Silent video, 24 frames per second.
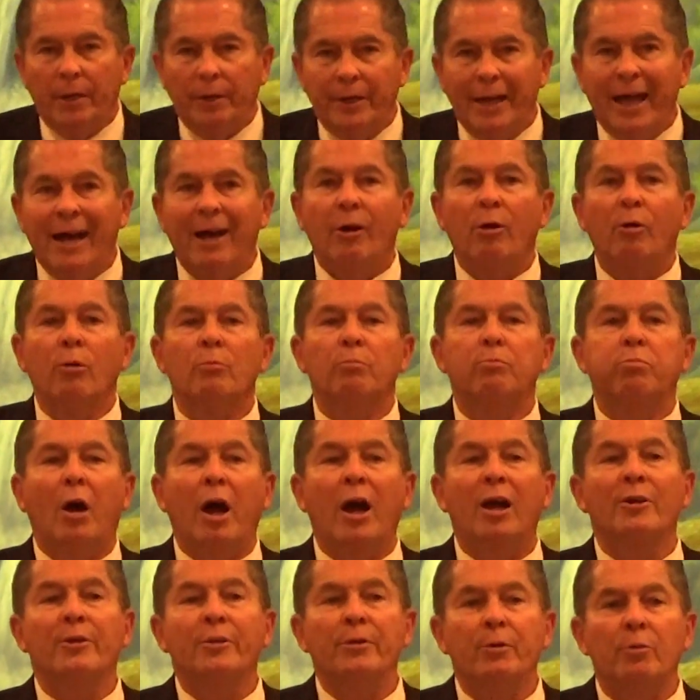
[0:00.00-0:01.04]
Now,
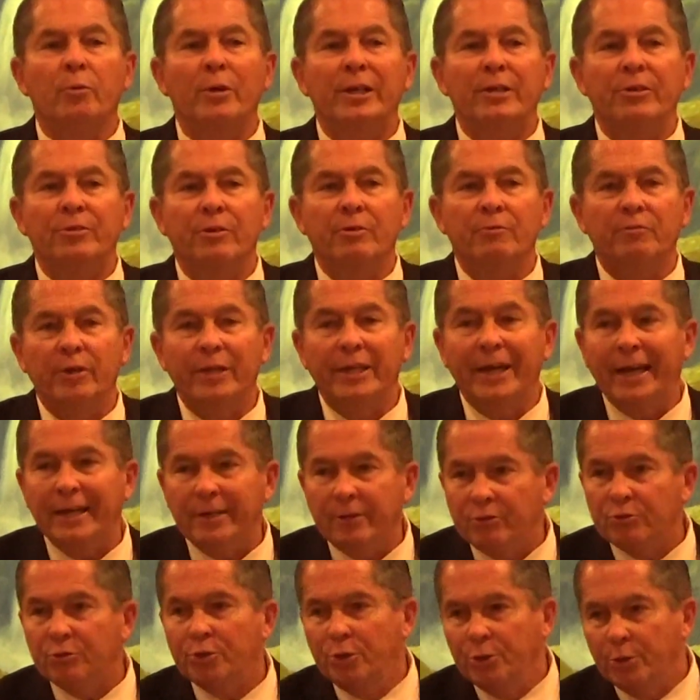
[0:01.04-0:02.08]
part of the reason for that
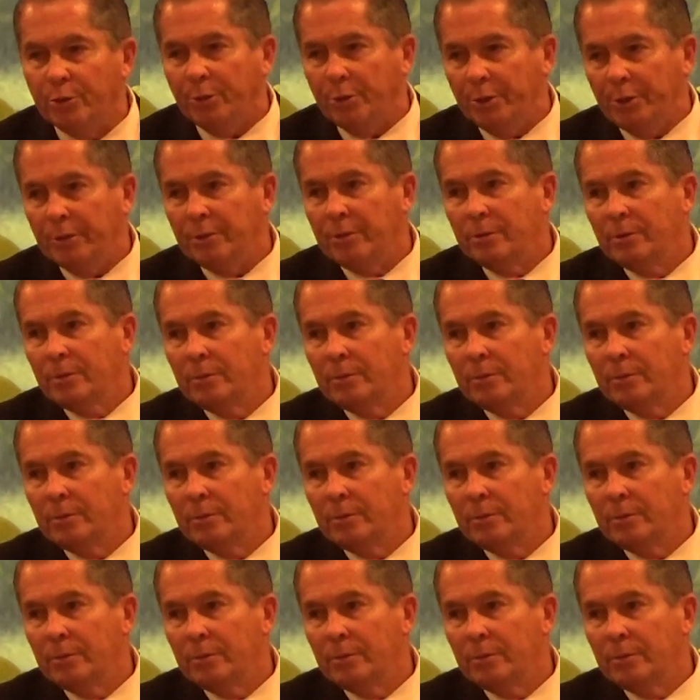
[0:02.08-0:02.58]
is good.